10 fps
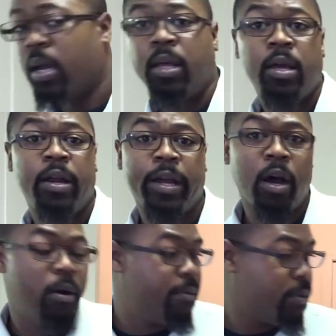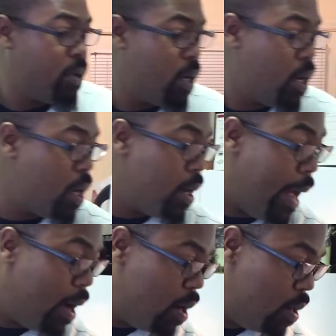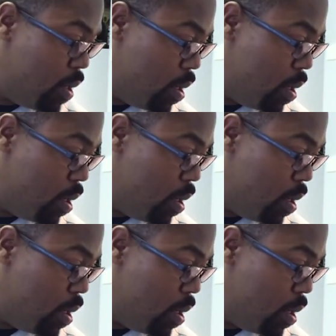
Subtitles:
and there you go. Now